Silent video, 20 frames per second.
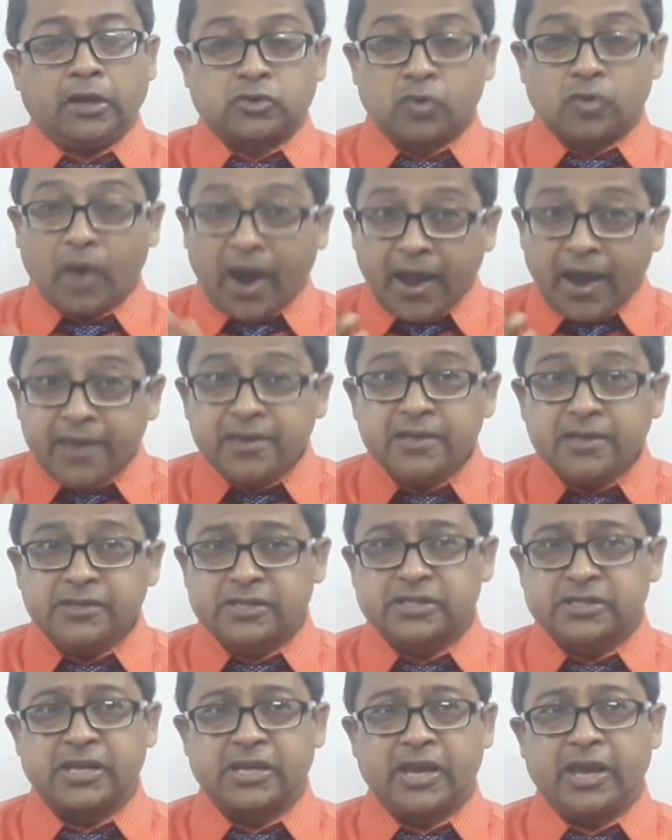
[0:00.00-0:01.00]
So I
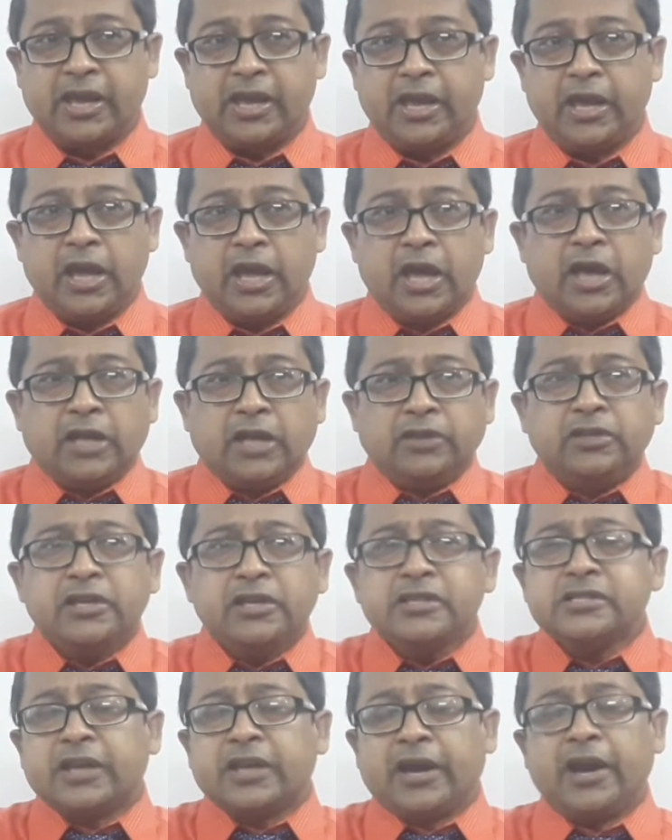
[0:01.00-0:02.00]
can say
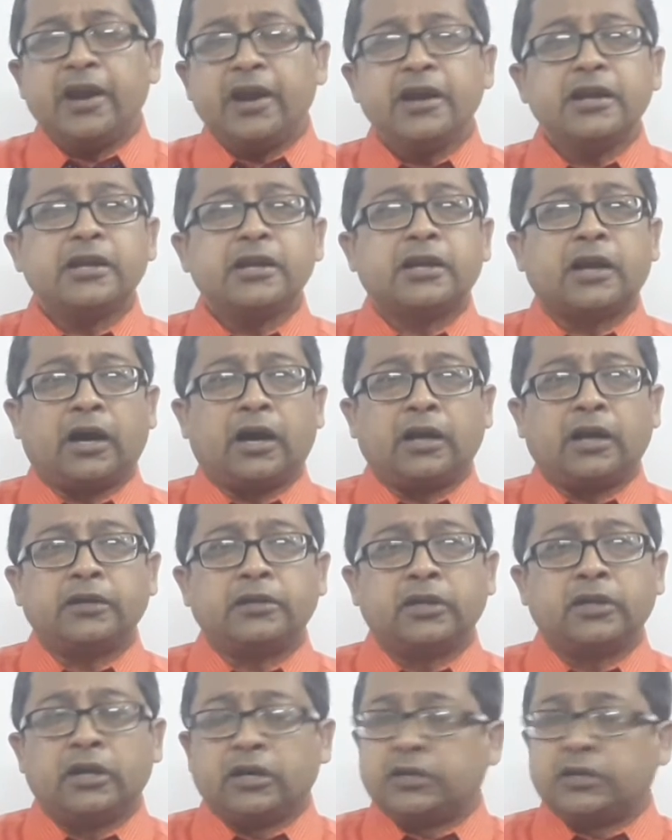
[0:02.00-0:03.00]
this
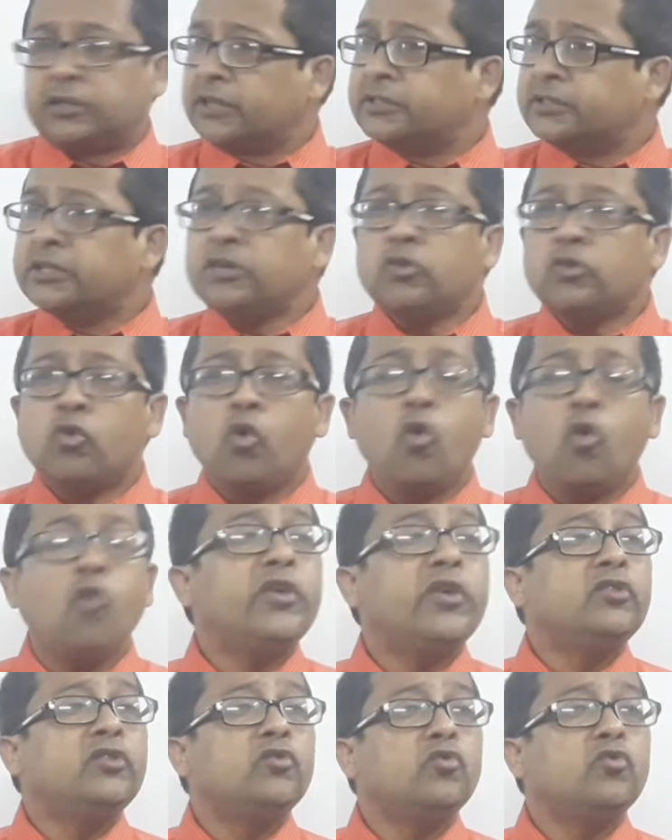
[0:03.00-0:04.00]
haircut doesn't go
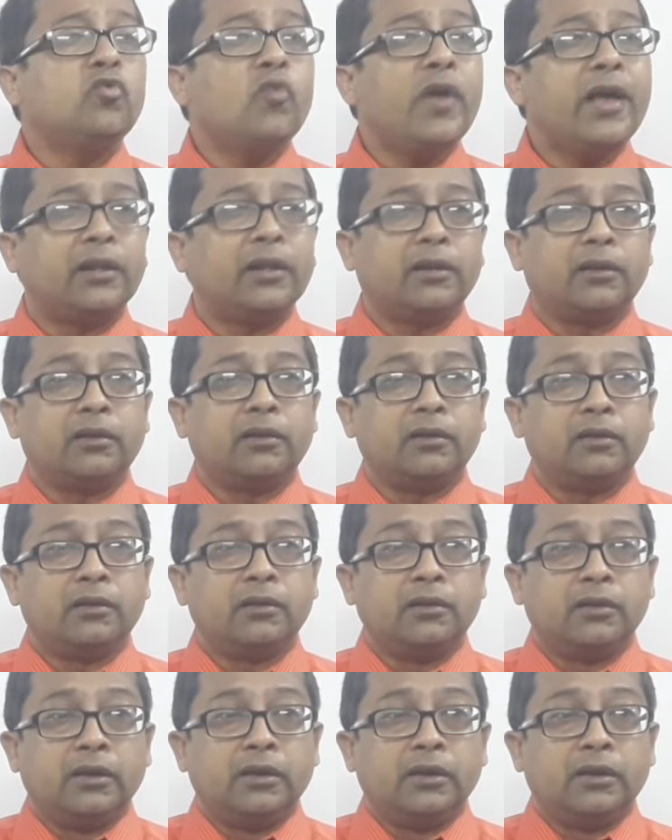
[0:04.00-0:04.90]
you well.